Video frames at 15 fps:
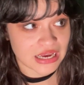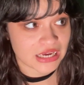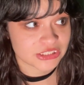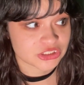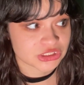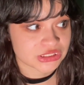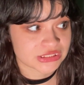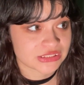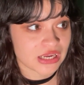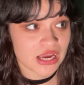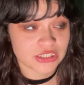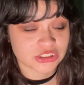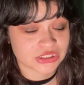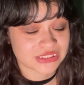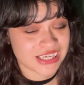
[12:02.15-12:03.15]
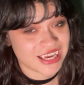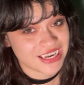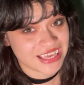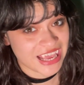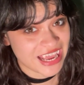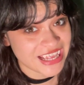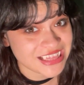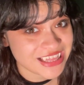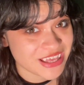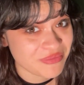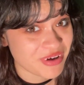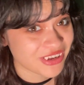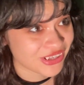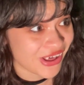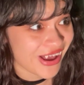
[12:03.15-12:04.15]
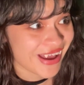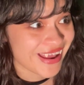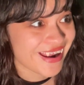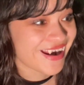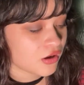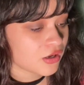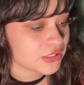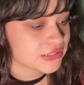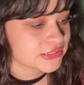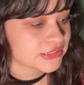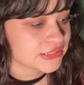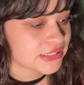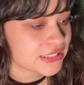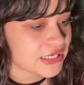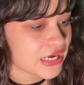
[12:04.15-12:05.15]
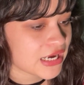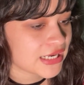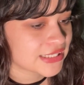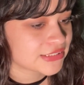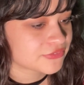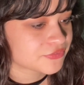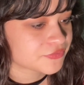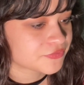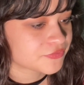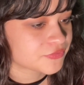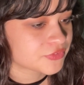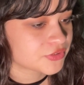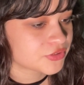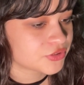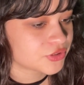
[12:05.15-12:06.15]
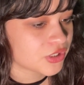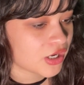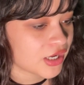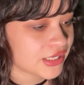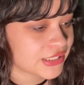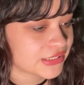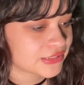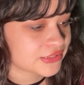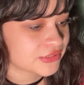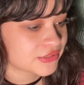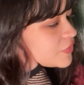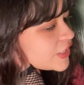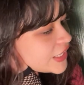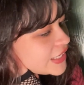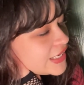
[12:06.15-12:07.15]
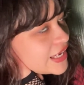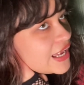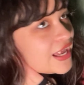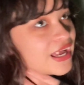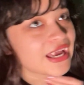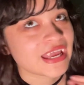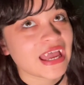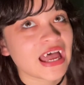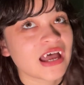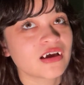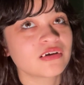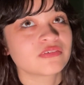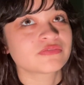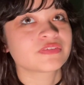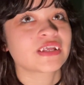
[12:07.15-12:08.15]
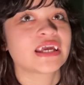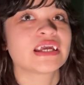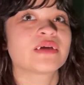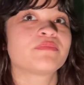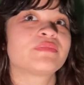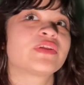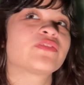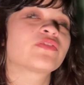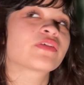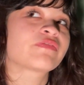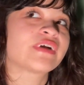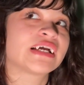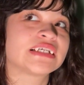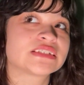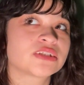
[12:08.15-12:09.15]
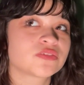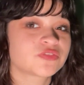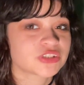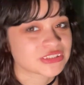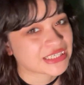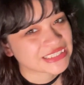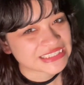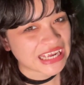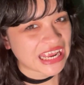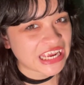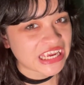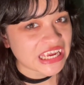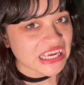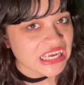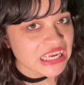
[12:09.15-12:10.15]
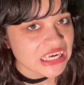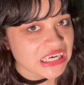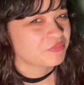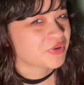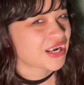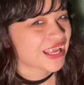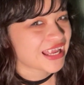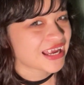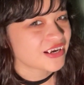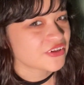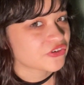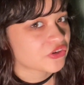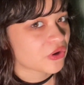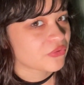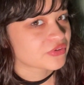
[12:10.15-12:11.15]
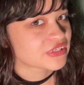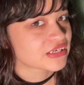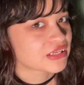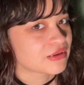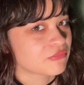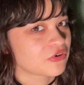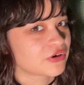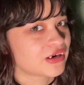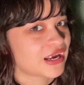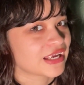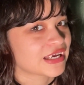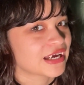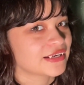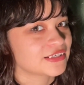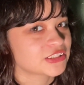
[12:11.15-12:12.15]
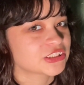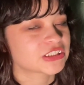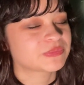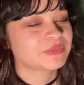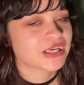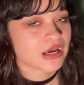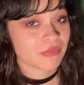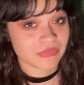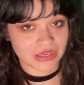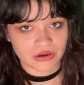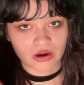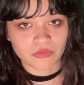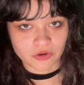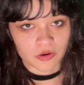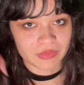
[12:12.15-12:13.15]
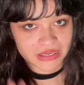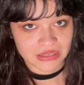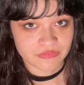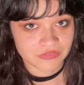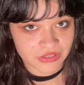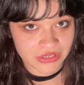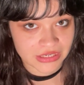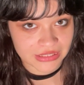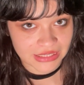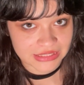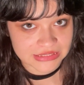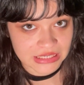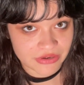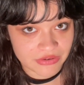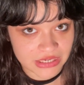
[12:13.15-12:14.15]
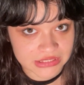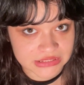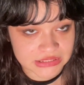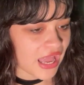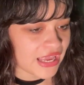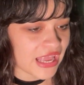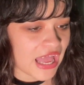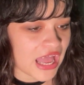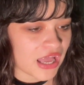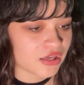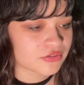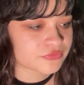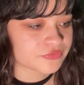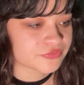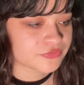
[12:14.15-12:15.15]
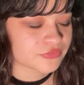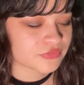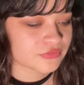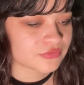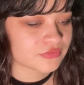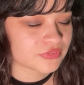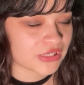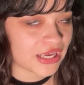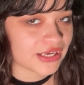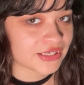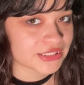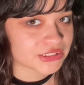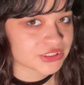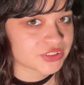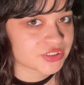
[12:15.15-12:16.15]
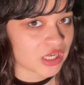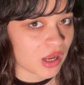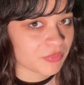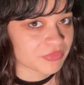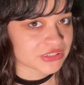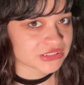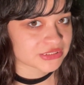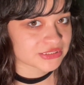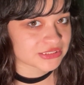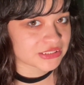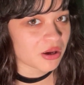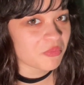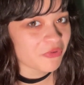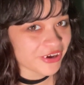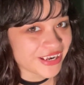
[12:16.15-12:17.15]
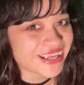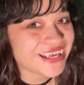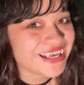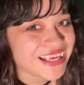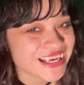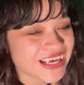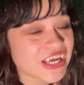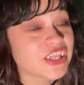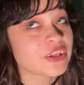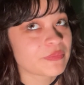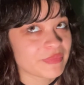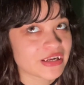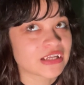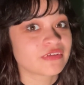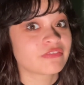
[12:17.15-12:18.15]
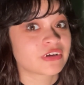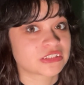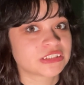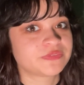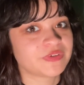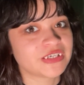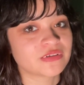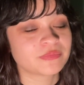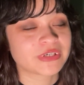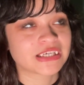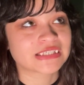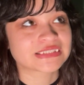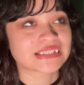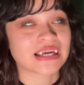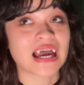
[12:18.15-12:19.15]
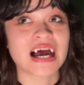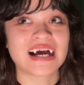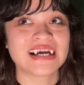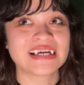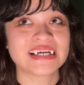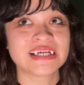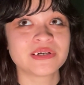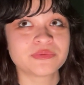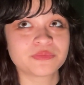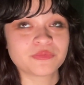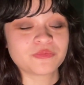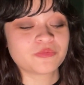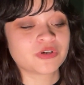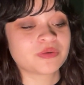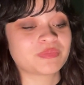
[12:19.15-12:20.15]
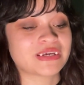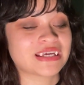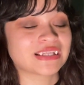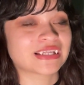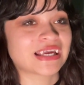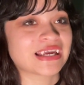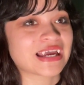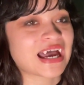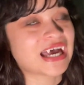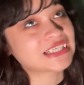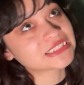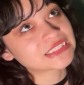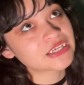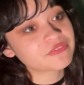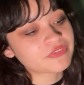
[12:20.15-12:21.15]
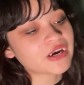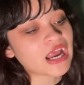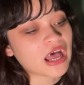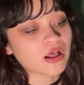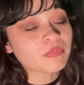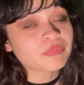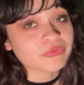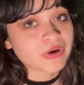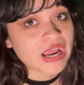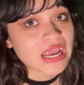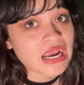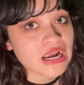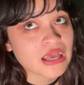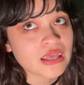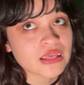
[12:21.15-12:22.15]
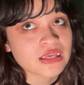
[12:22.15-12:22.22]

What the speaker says: I just kind of hate them a lot. Honestly, I've gotten like, yeah, I have like been through the phase of just like taking it, but I kind of don't anymore. I kind of just become like a robot and very like direct. I have like stopped someone in the middle of their spiel because like I would be like asking for help, right?